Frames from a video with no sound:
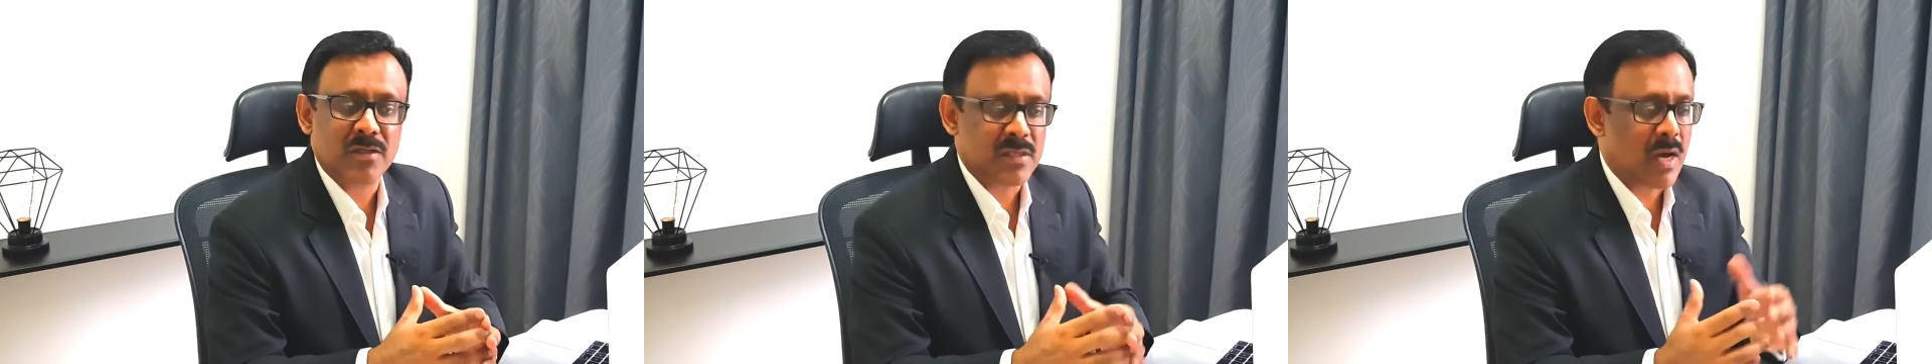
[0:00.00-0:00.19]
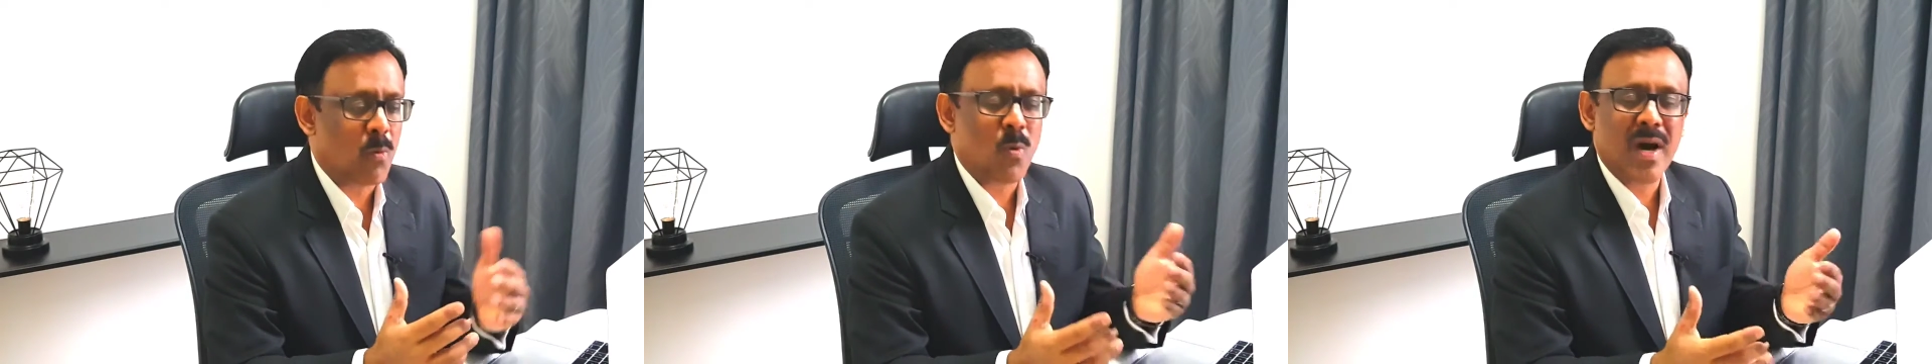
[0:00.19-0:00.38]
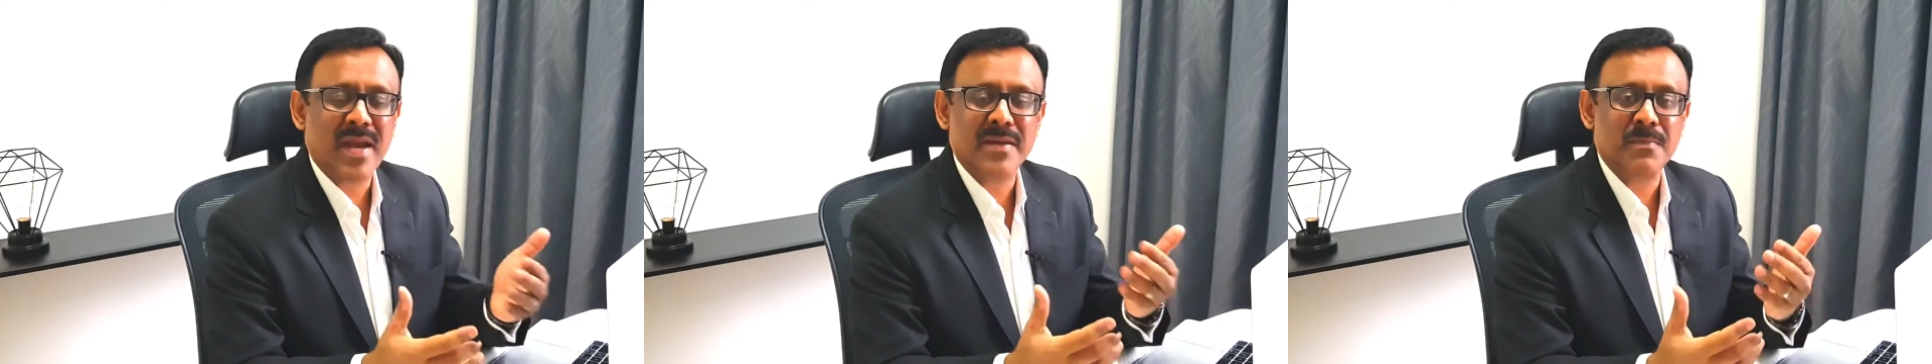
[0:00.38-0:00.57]
or
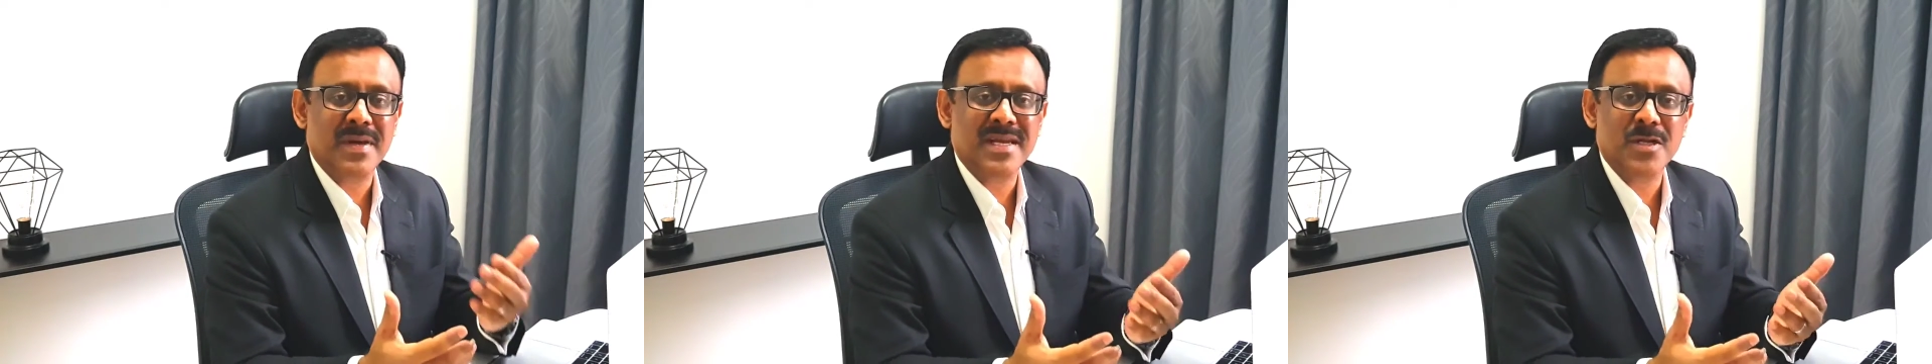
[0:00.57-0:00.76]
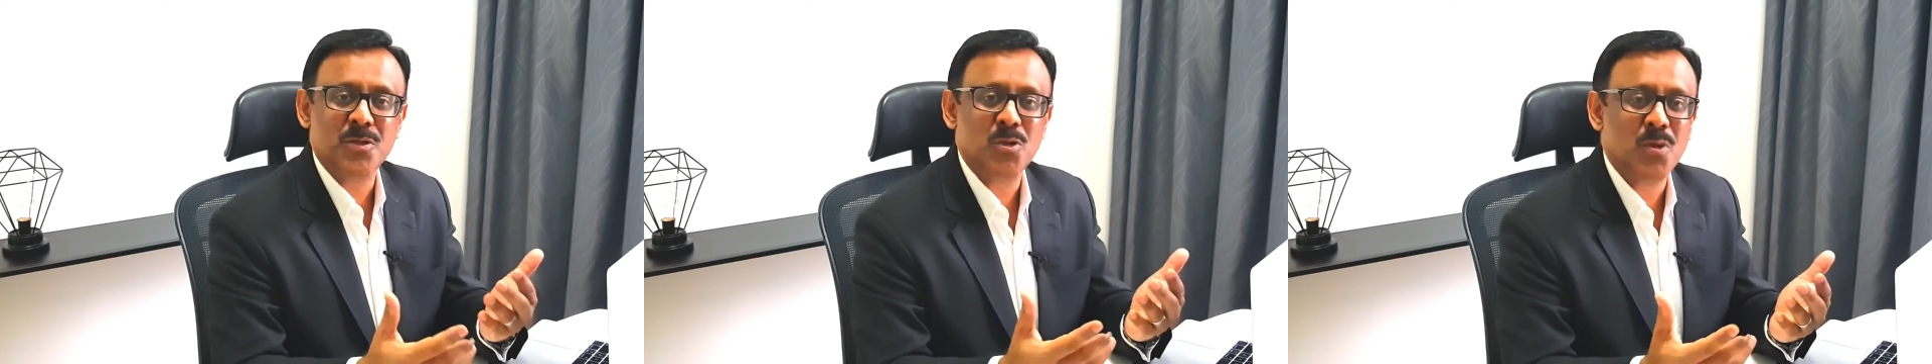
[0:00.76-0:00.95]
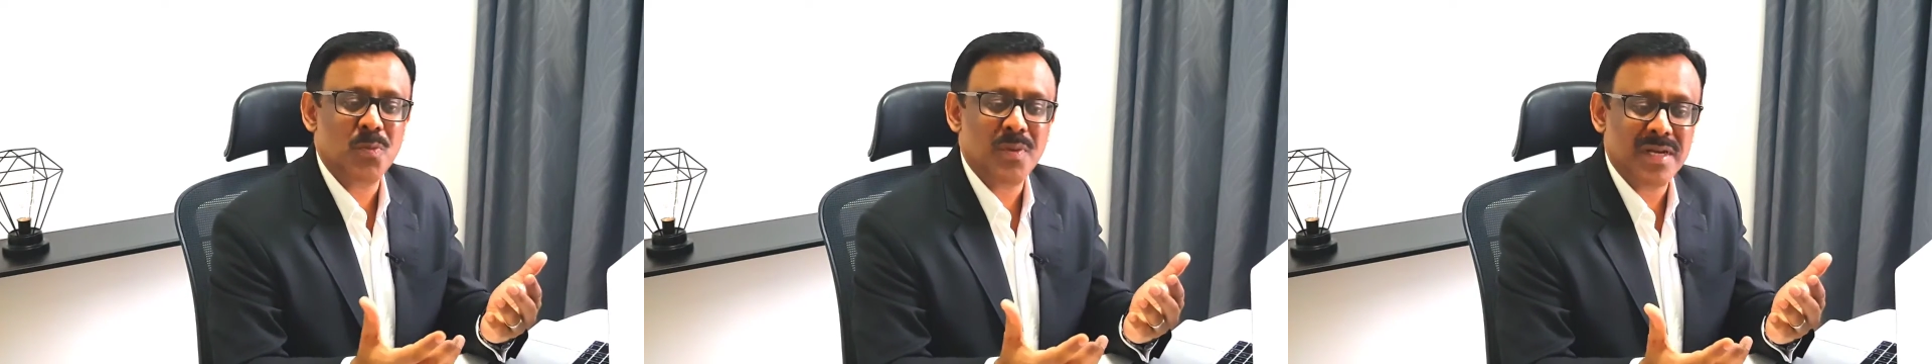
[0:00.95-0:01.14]
1 minute,
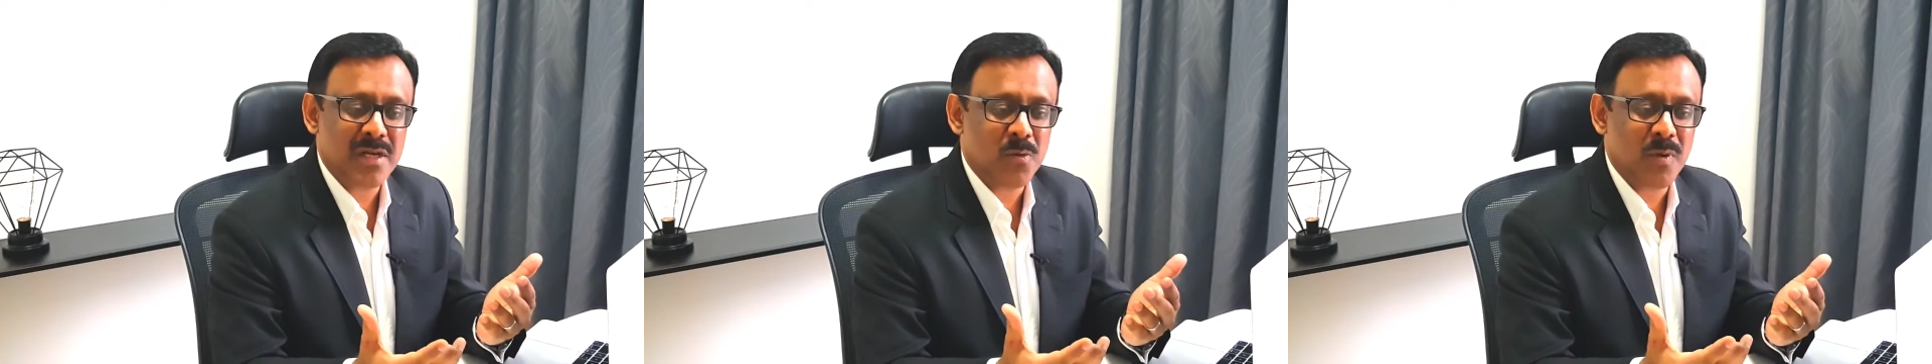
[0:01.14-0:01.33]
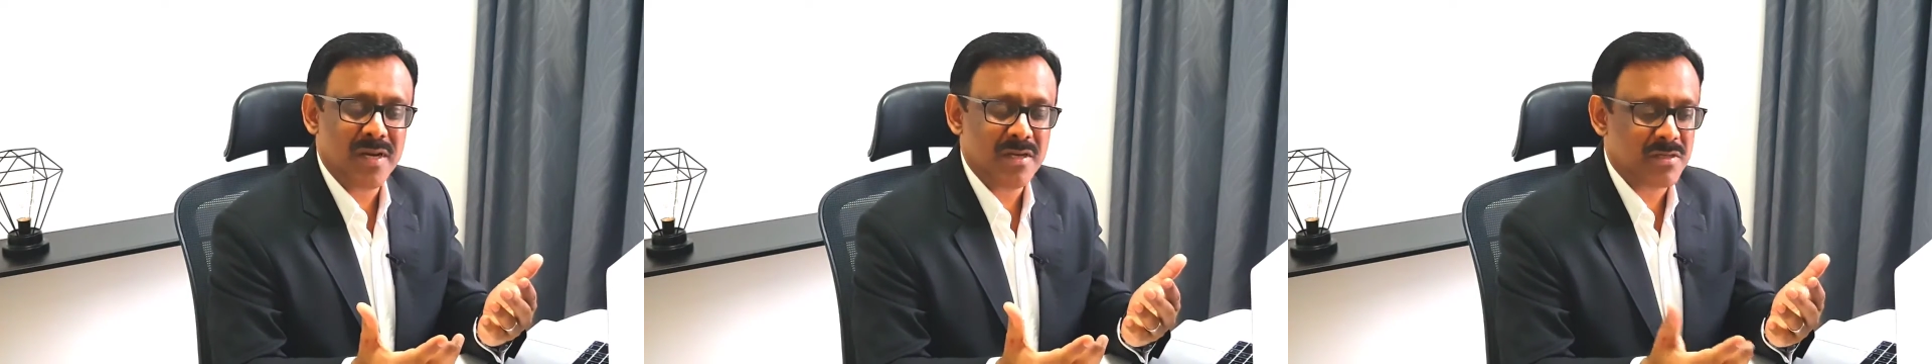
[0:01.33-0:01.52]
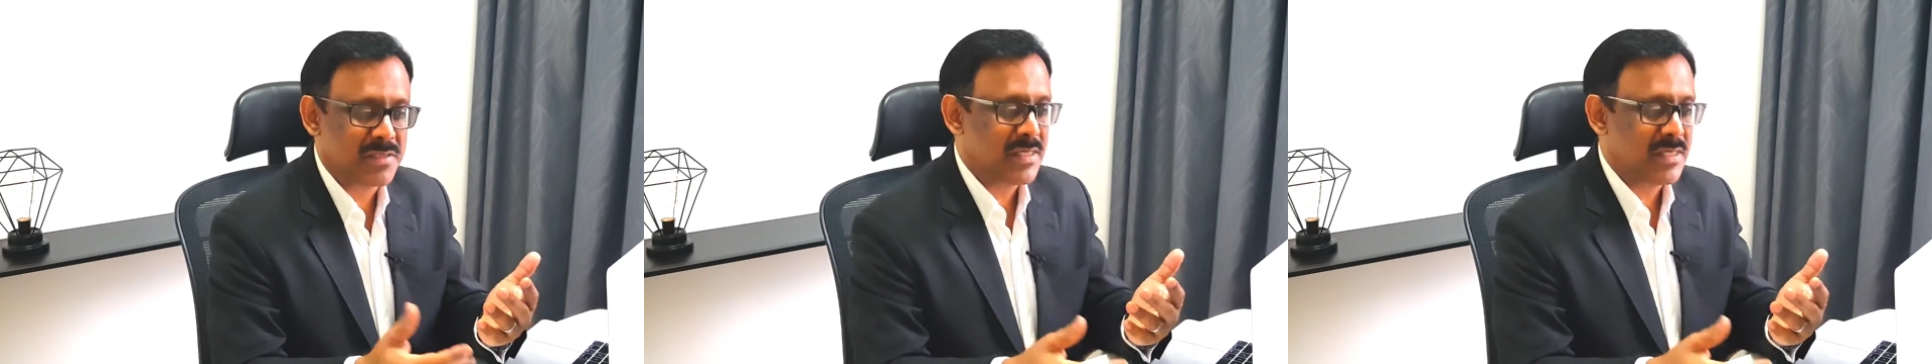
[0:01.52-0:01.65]
2 minute videos.